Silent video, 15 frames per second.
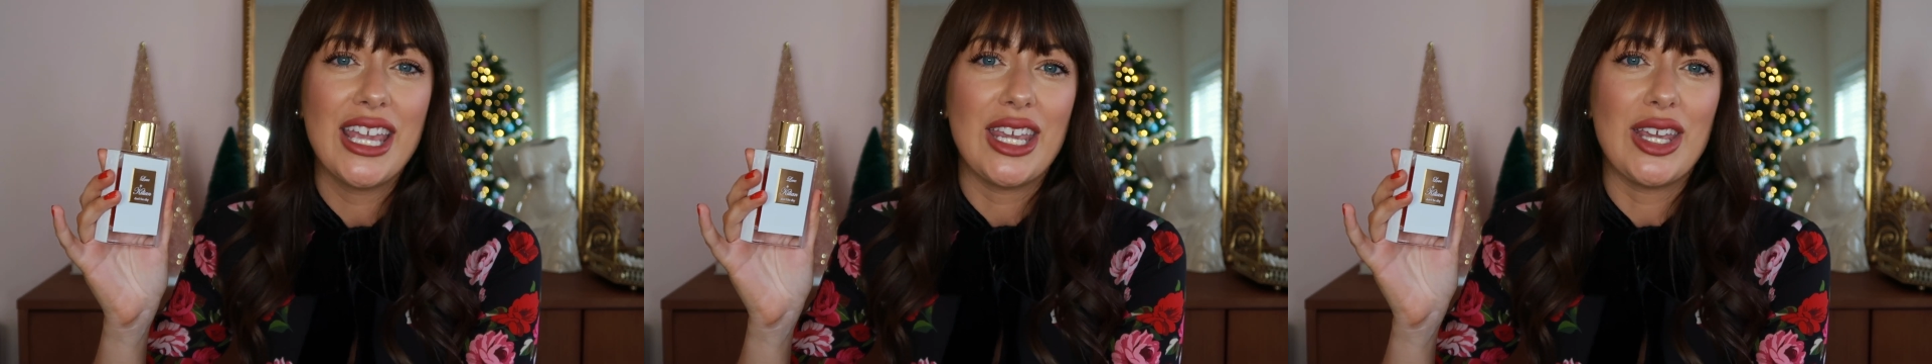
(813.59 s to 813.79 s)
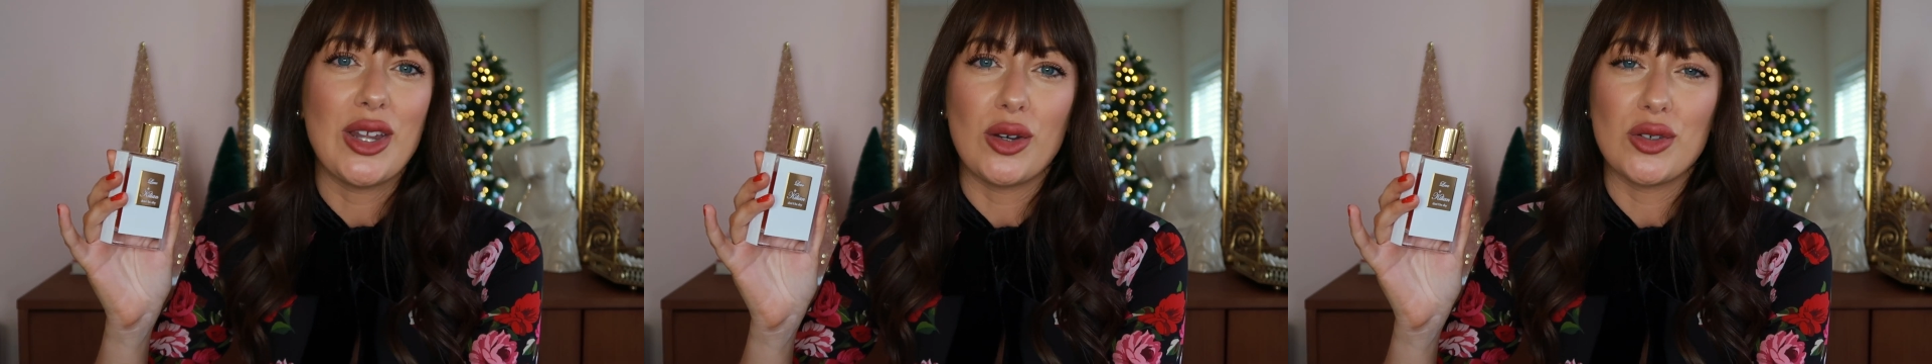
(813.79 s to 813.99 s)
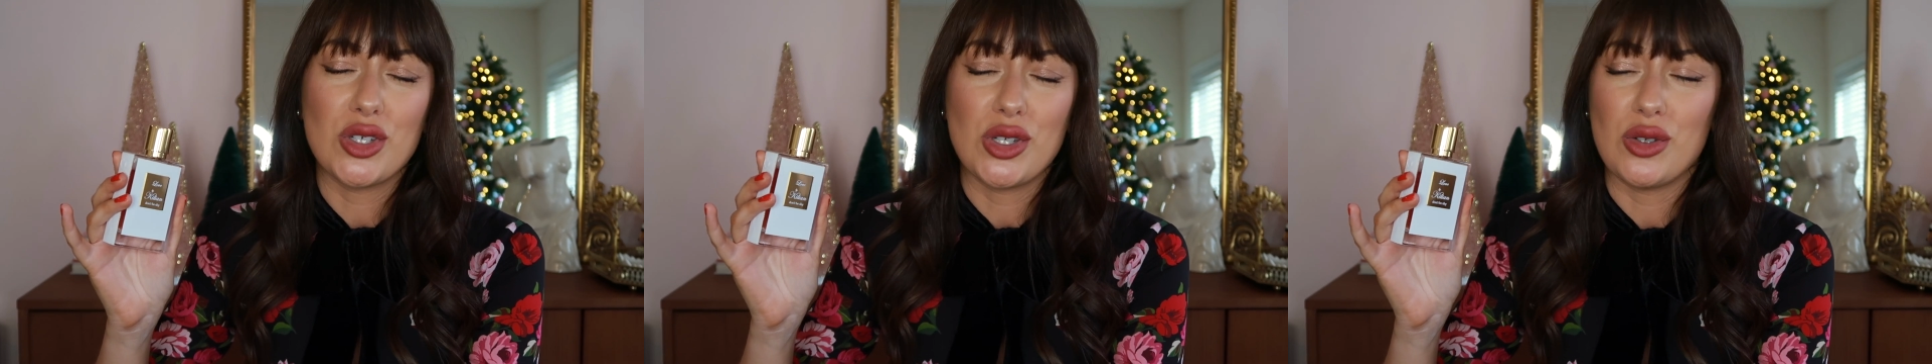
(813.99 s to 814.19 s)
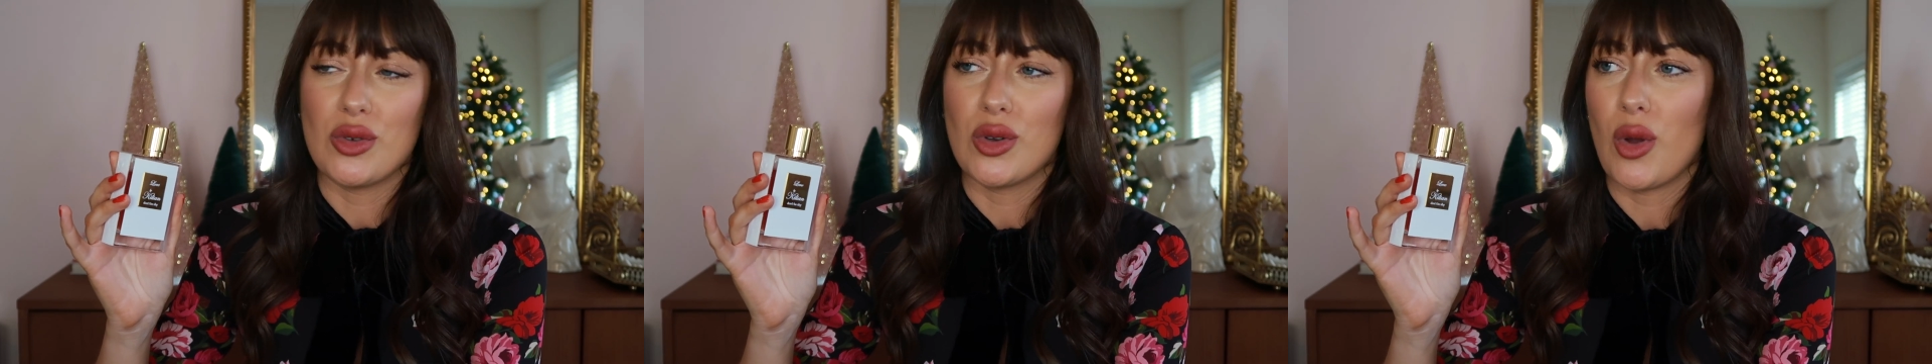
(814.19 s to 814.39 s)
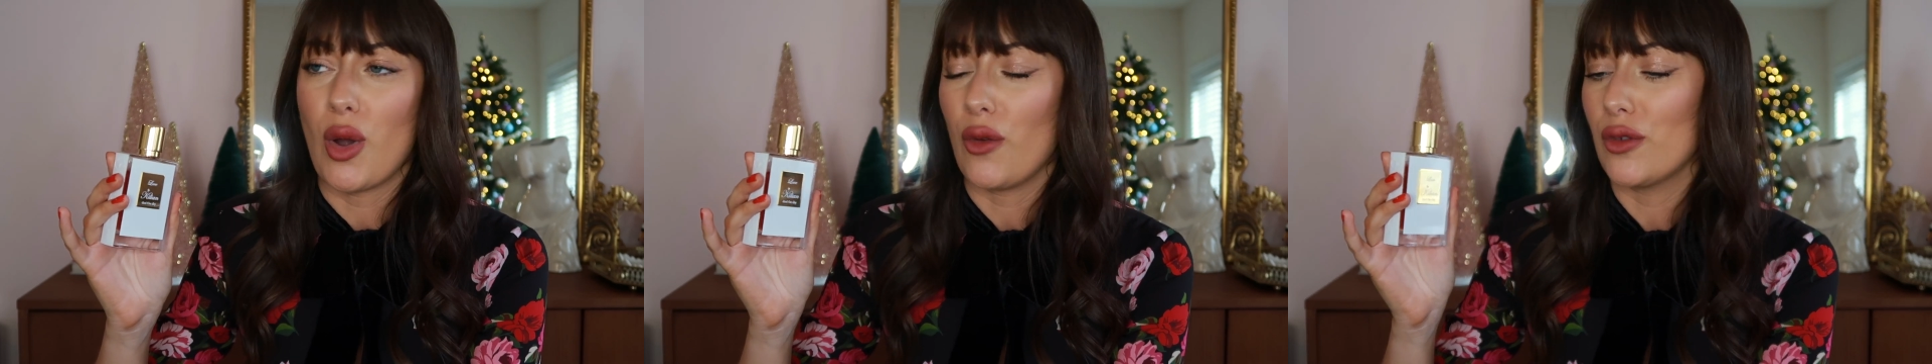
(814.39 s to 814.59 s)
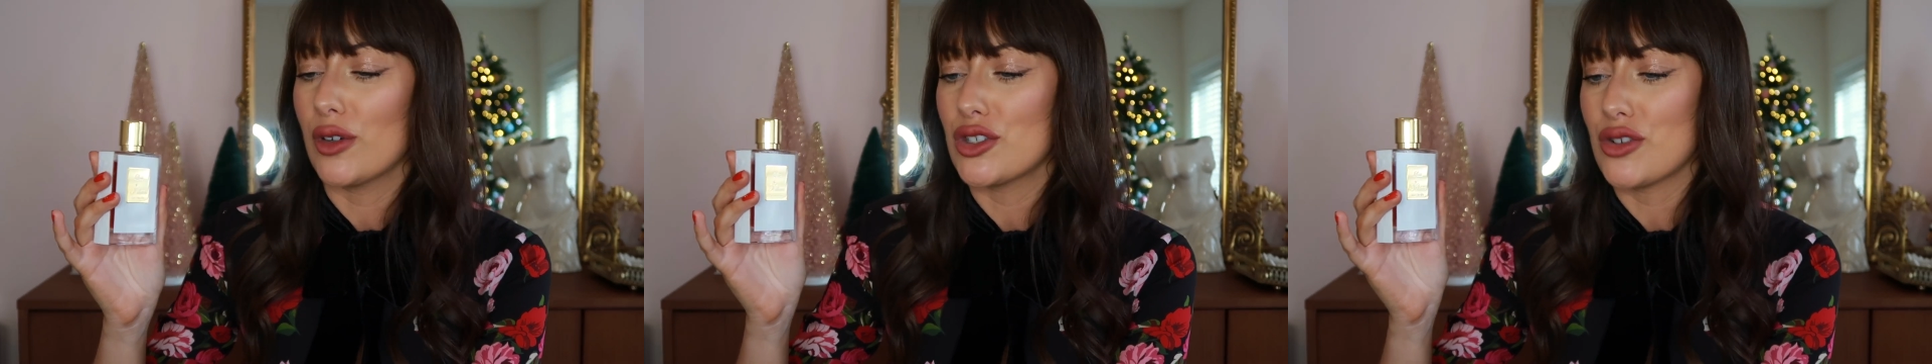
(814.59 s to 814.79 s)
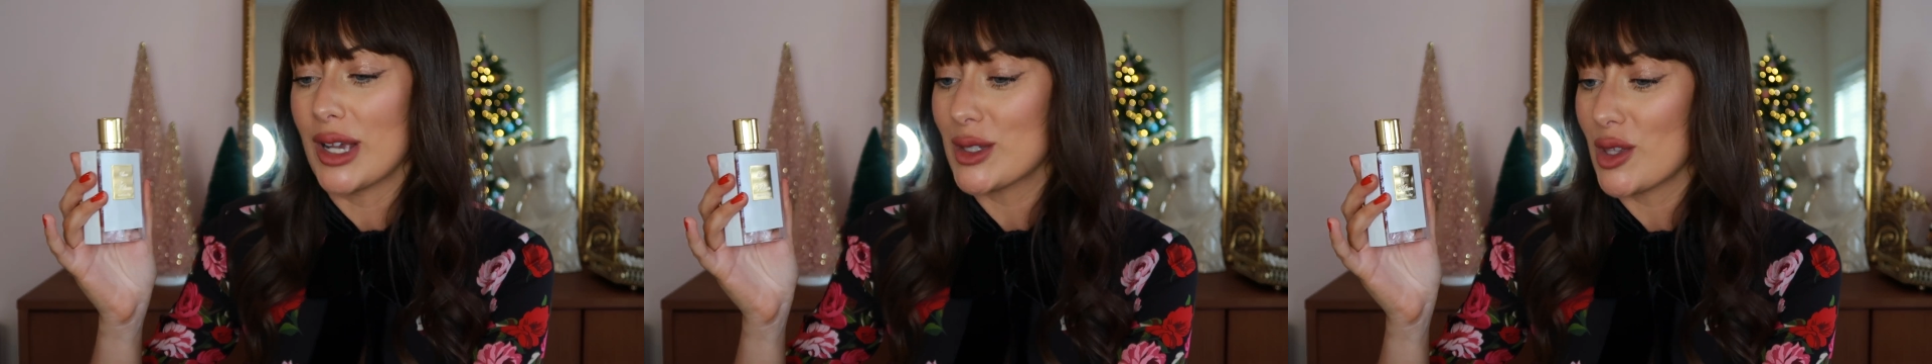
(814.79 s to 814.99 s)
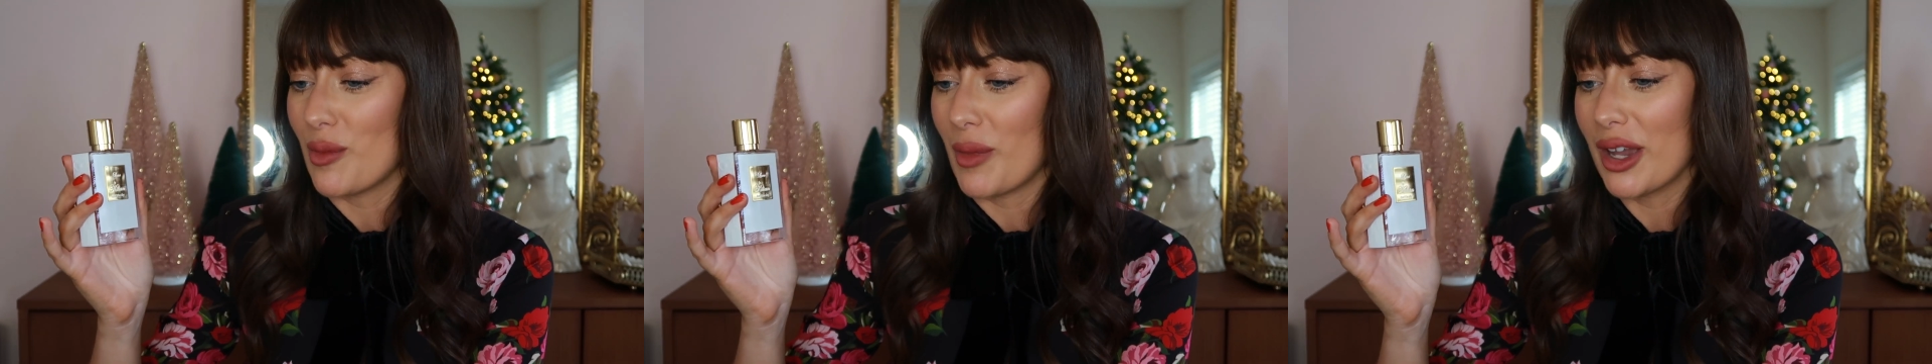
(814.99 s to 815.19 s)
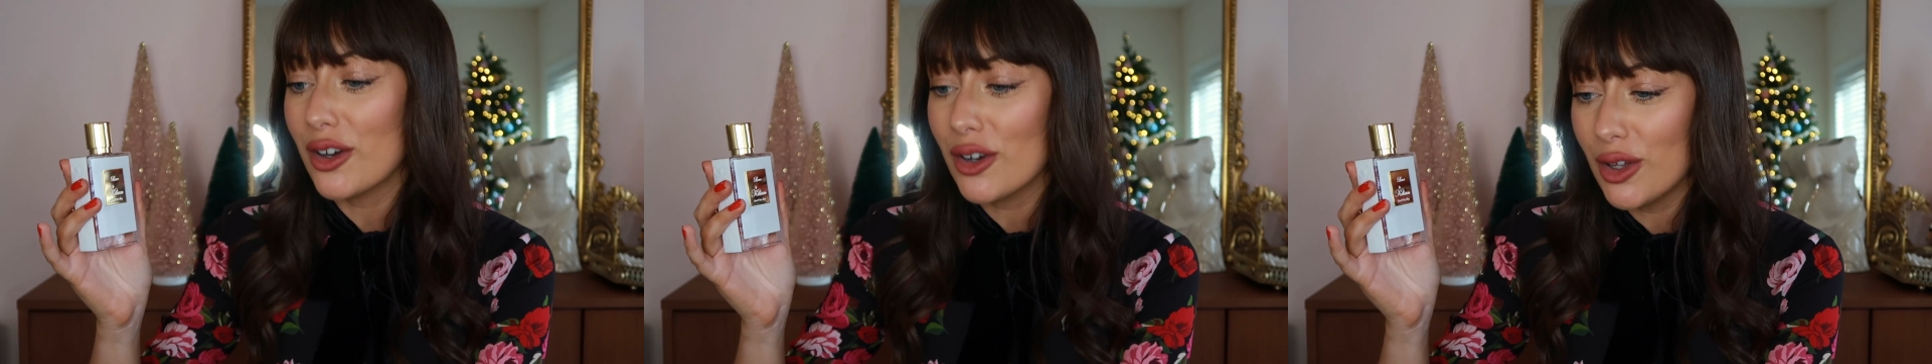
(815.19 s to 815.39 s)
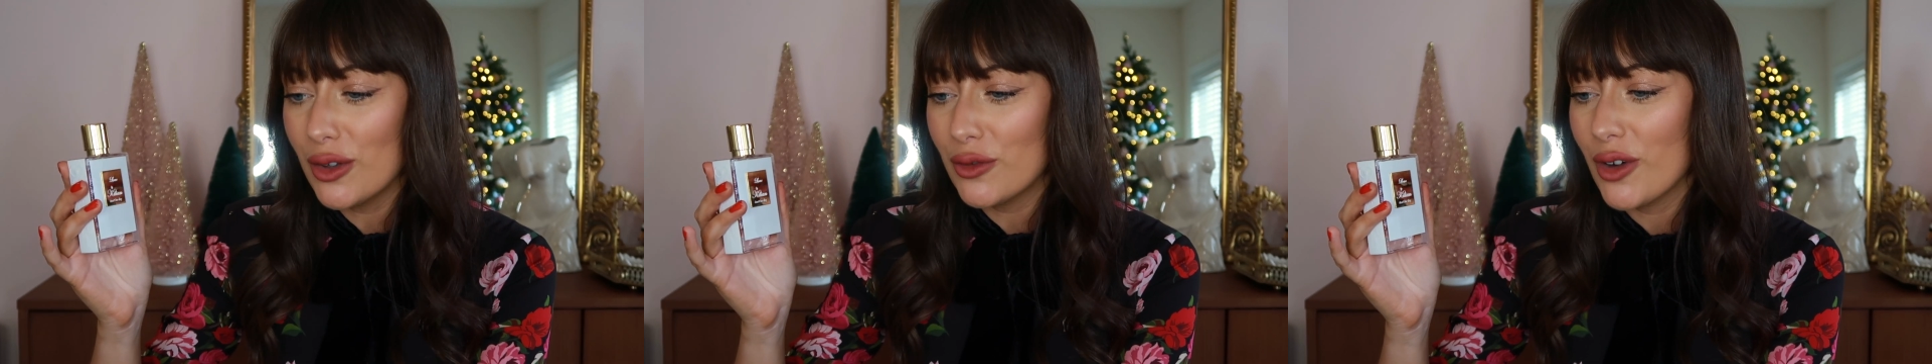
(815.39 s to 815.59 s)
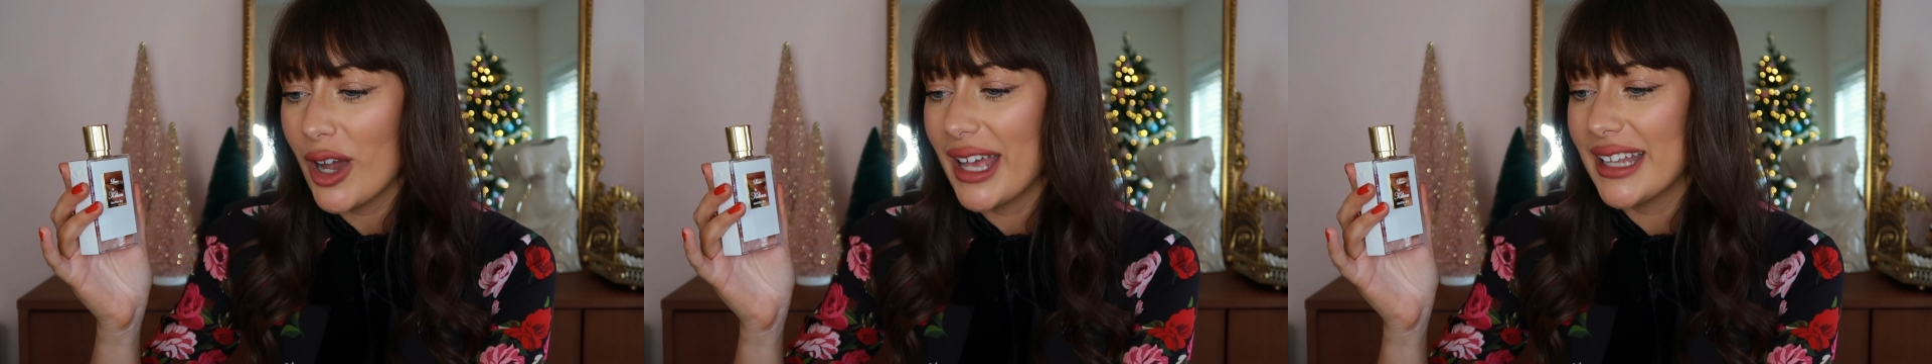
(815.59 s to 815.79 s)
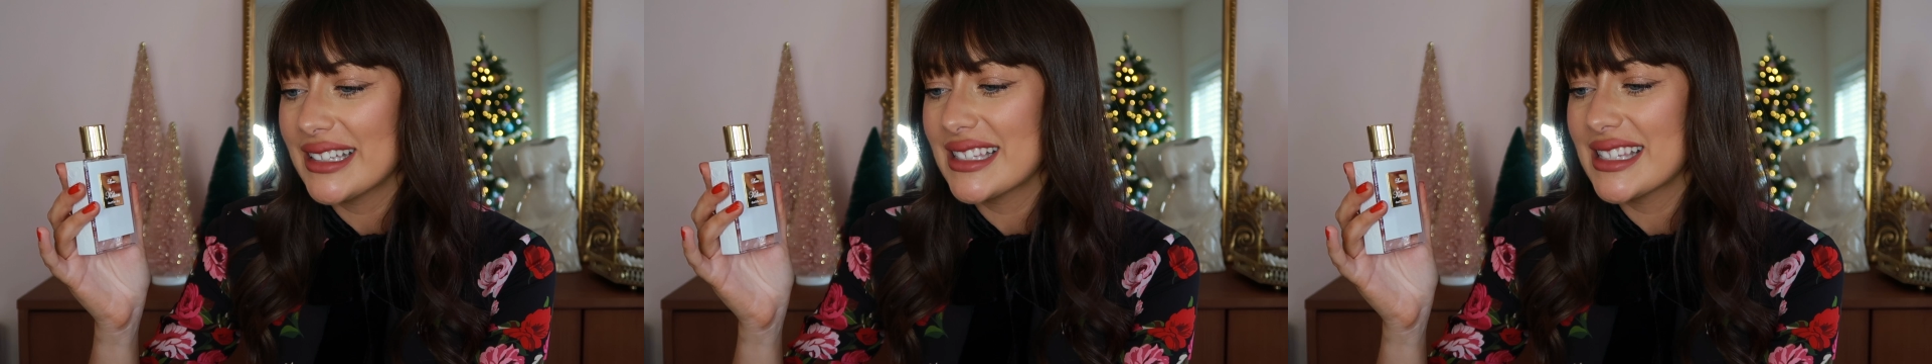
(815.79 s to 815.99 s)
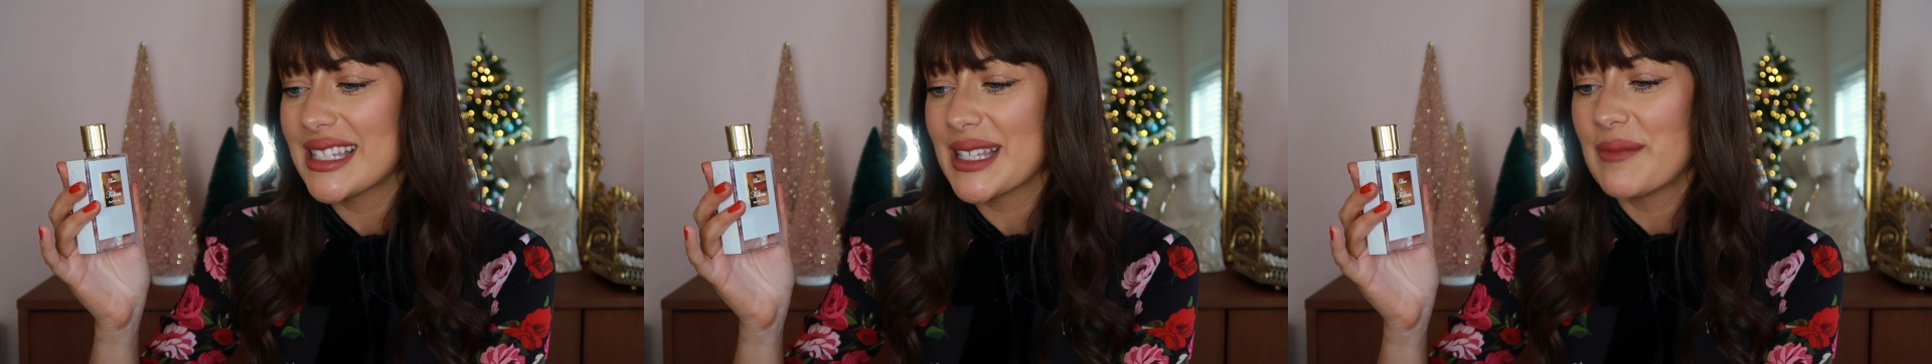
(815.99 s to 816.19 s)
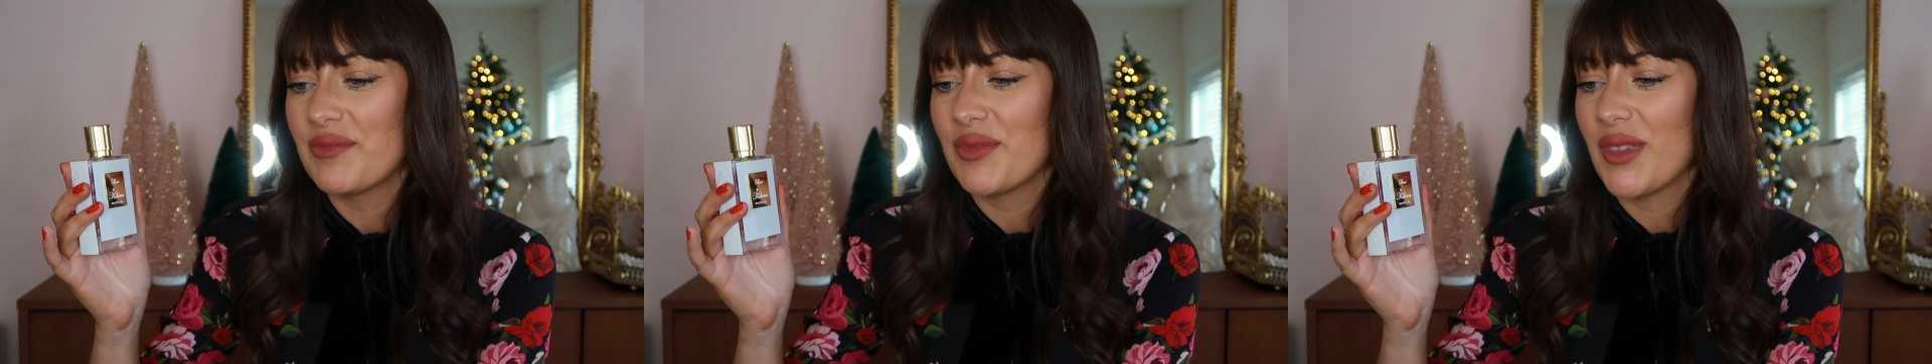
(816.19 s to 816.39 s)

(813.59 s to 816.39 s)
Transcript: you know, to go for drinks with my girlfriends,